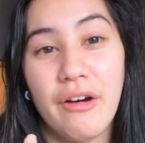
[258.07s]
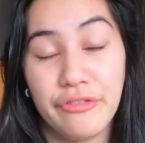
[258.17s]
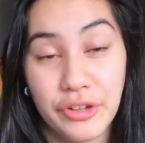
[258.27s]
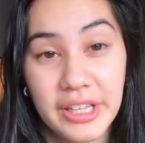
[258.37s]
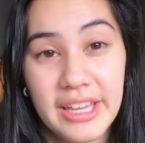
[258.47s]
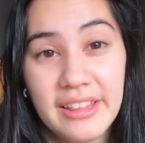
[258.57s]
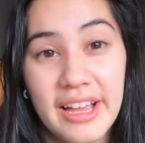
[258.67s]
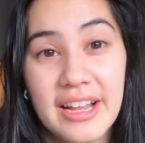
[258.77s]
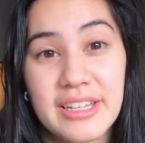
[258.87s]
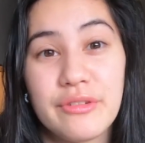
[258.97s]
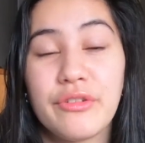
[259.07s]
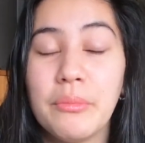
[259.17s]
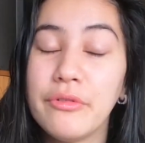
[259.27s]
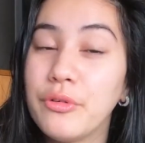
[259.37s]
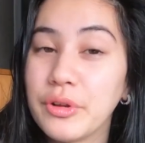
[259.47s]
fully like I did
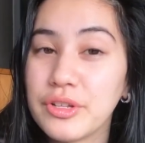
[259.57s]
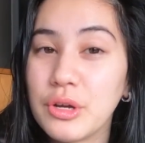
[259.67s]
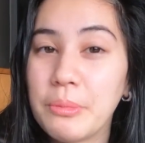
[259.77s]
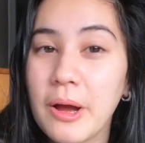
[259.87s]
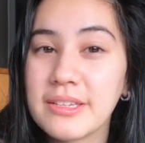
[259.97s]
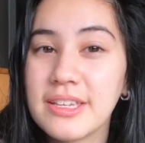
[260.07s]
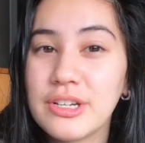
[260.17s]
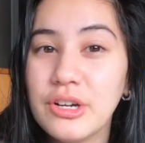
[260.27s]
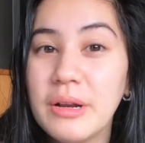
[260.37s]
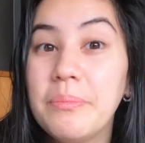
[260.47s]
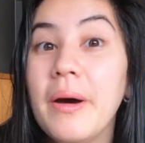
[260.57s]
from before this whole process started,